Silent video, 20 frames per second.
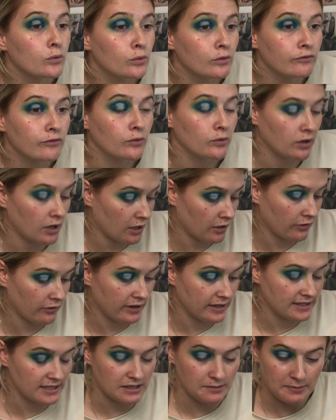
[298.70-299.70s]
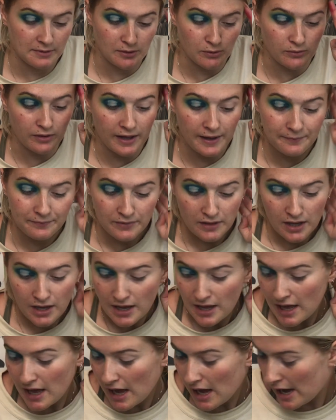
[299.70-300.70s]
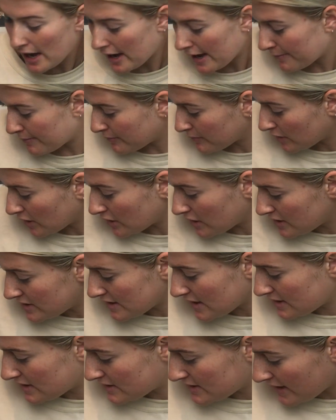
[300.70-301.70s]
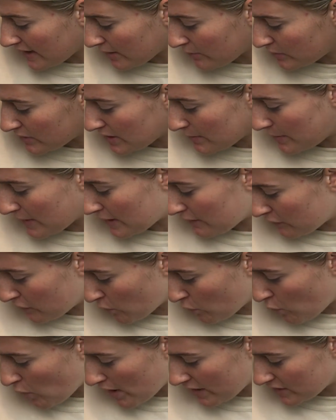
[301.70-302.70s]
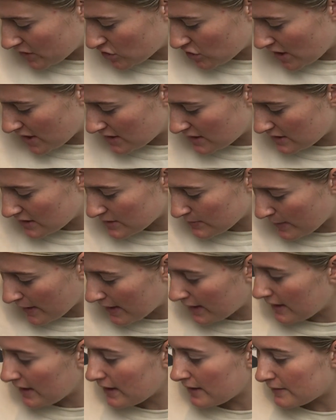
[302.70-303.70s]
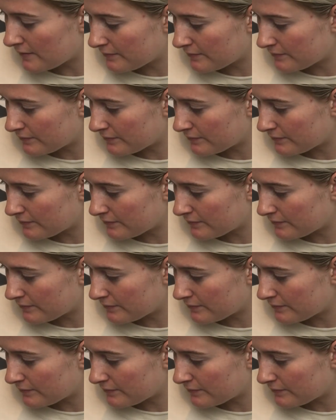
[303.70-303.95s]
awful cut crease in the middle there. I'm um, going to set it down with a bit of the white shade in this palette.